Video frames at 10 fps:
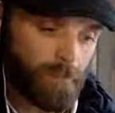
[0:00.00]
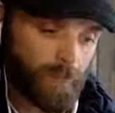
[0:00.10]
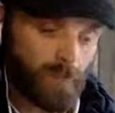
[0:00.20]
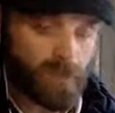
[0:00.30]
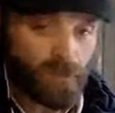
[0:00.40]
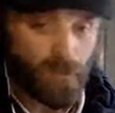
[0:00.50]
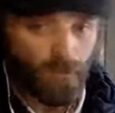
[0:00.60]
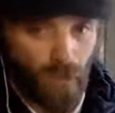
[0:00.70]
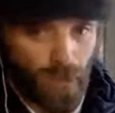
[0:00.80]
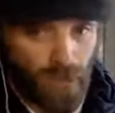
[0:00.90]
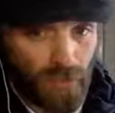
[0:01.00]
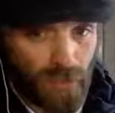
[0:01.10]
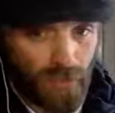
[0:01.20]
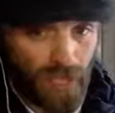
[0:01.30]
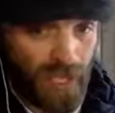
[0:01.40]
How can you avoid
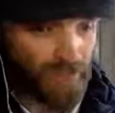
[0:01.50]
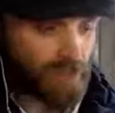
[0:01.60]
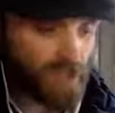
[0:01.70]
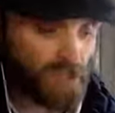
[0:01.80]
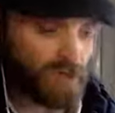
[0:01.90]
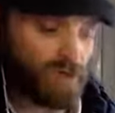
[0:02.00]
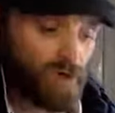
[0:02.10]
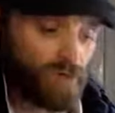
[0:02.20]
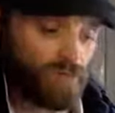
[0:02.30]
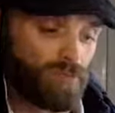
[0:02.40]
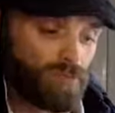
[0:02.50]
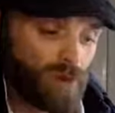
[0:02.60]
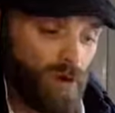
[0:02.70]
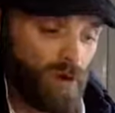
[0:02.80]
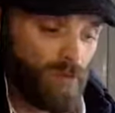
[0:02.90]
doing a behavior that you don't
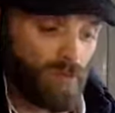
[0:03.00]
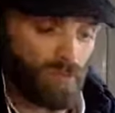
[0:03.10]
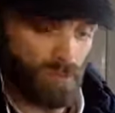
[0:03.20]
know